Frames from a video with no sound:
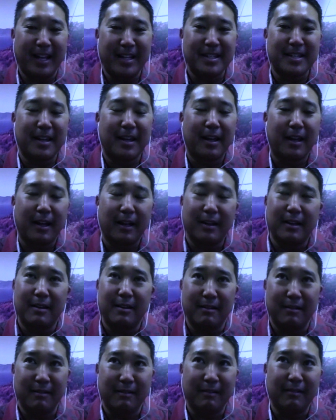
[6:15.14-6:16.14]
That's a
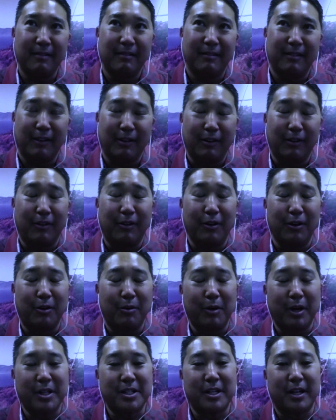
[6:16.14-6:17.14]

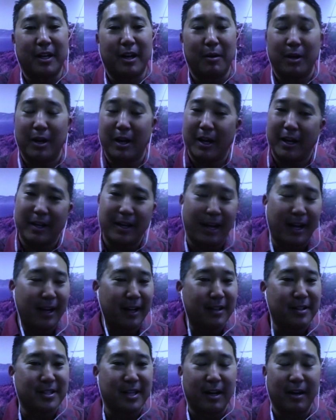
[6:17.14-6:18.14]
good question. And like
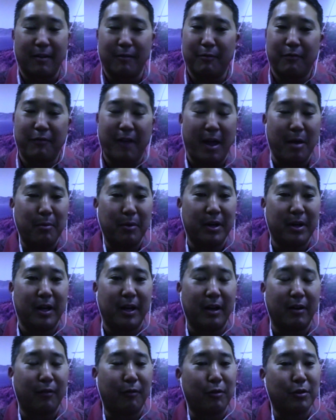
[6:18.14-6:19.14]
you said, I have
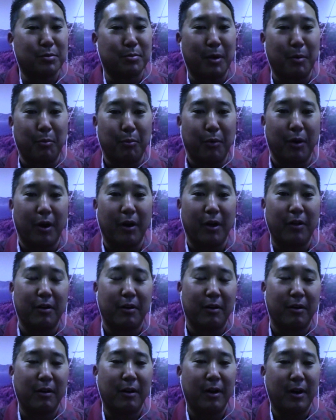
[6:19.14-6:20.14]
family, and of course my
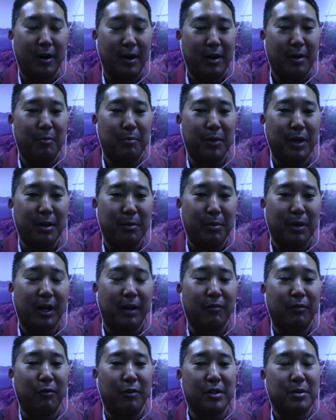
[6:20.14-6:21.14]
brother being a
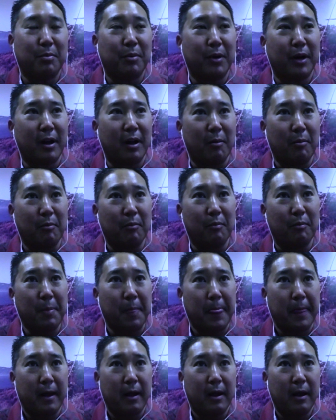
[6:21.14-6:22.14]
big influence, but
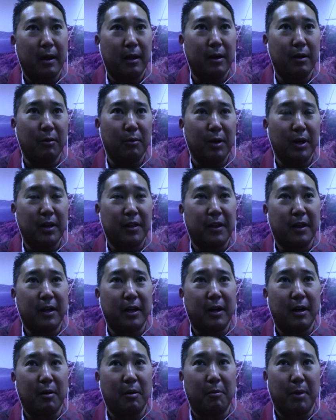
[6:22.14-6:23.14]
really
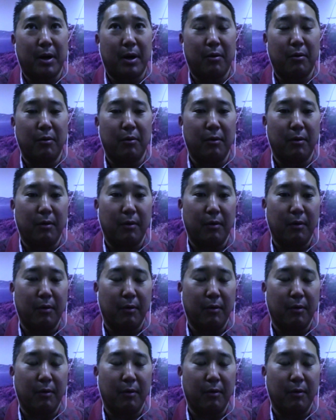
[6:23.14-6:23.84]
thinking about